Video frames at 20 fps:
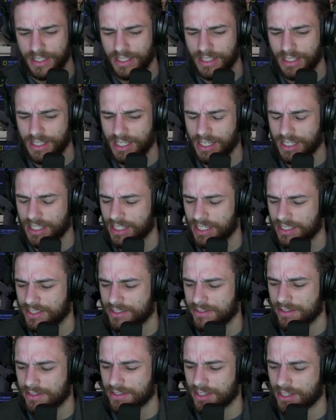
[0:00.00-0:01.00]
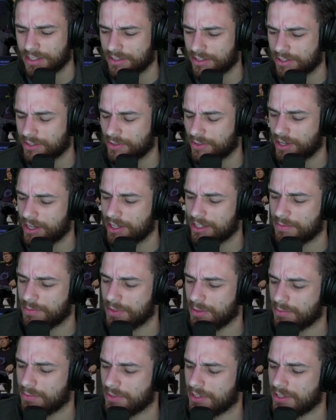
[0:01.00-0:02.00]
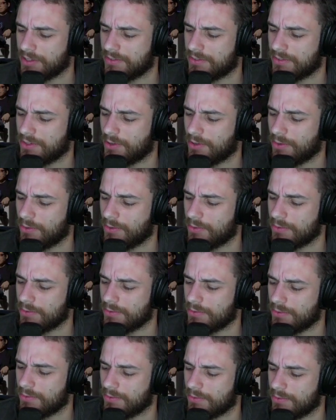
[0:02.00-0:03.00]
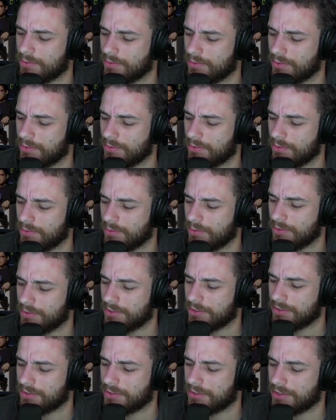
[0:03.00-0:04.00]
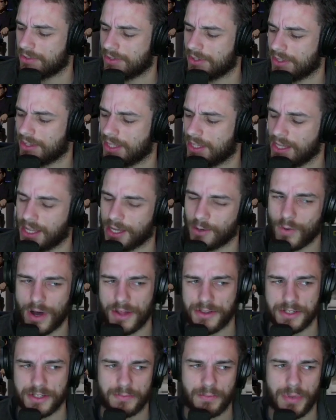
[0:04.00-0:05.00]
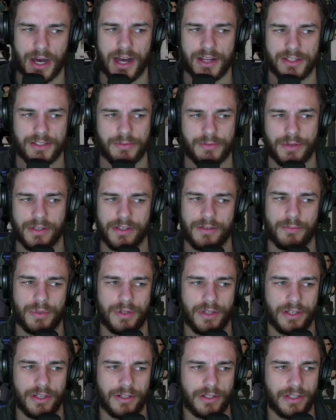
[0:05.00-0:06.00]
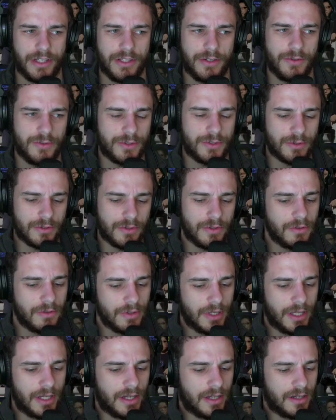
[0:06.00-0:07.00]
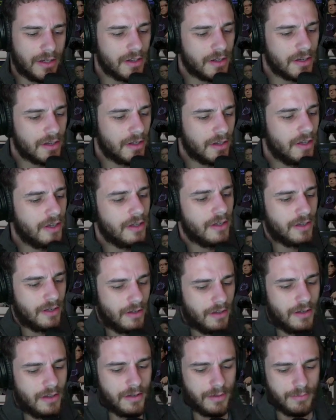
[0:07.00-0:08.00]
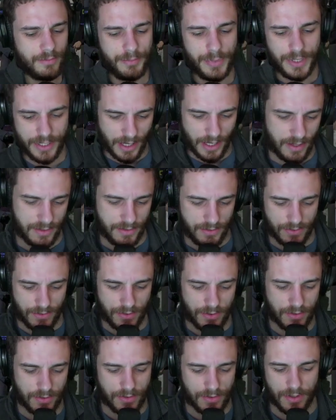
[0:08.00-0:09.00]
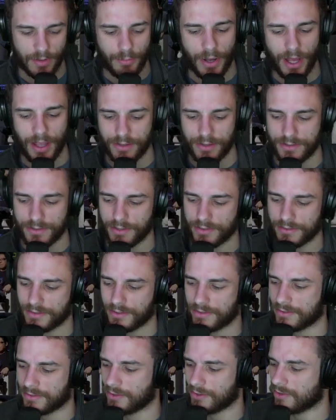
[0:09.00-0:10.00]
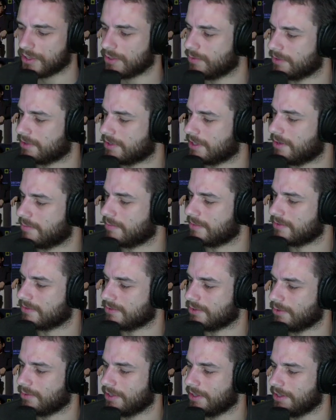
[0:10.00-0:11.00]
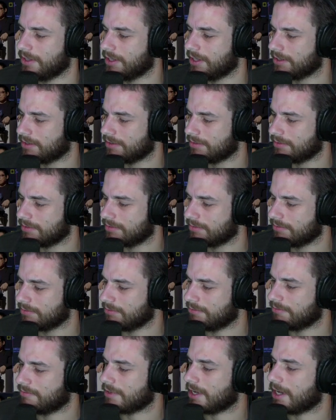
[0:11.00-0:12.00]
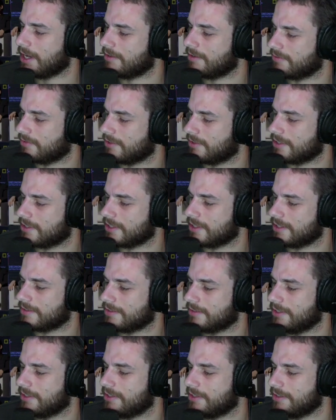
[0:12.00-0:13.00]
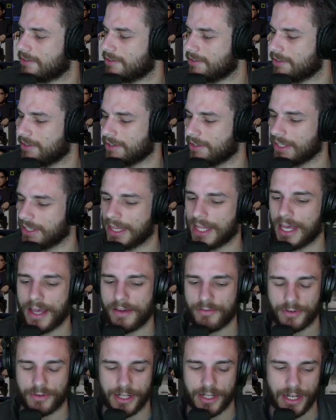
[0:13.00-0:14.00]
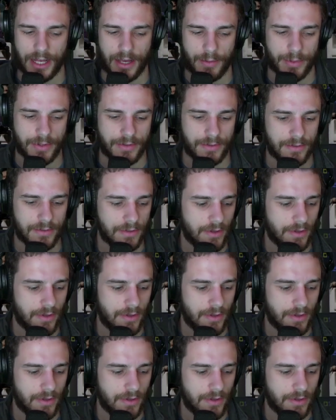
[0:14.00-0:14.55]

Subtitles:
Again, it's just like strange. People get so, they like want this bot to be politically neutral, and because the politics disagree with them, and so they like vie for it to get deleted, and then they laugh when it happens.